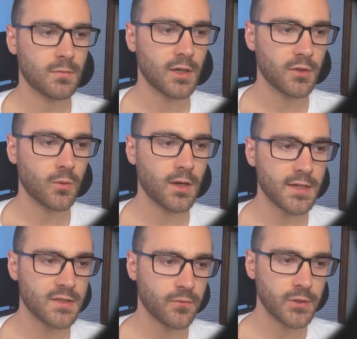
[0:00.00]

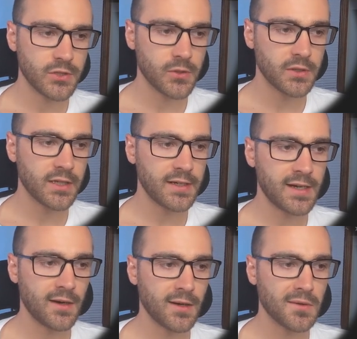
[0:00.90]
Otherwise, if we don't get an
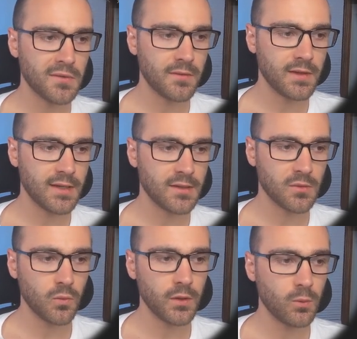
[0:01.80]
error,
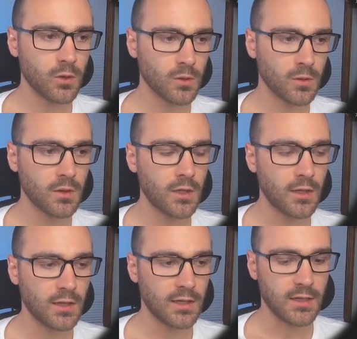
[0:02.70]
then we will
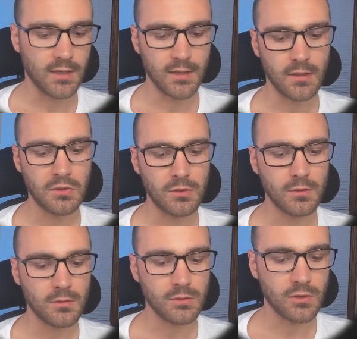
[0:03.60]

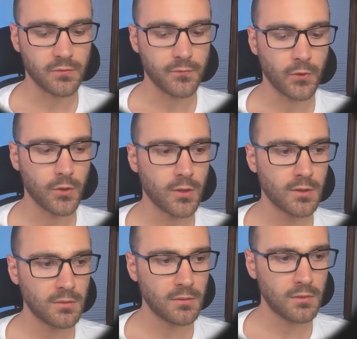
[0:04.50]

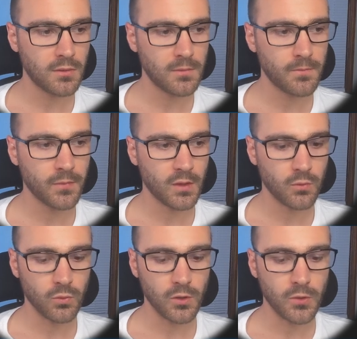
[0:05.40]
defer
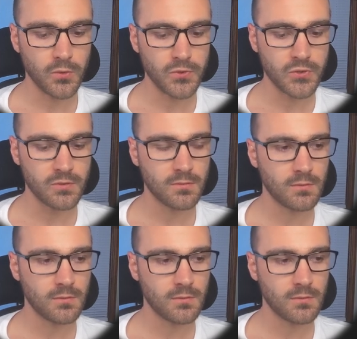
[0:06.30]
rows.close.